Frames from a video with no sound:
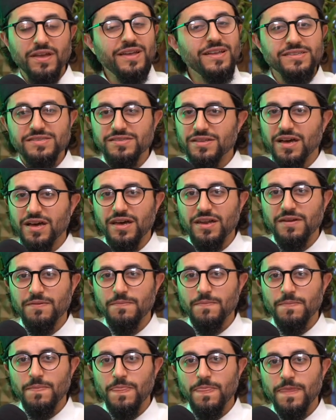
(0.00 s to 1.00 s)
It's not.
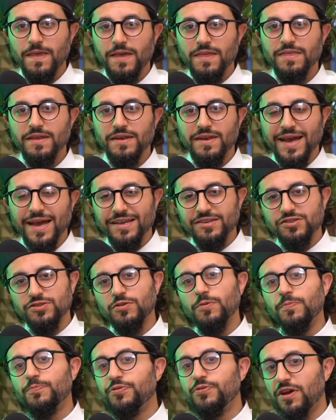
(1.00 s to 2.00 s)
The
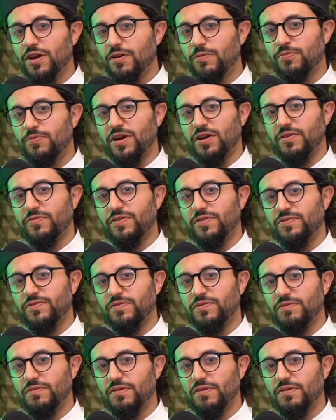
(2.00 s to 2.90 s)
National Prayer Breakfast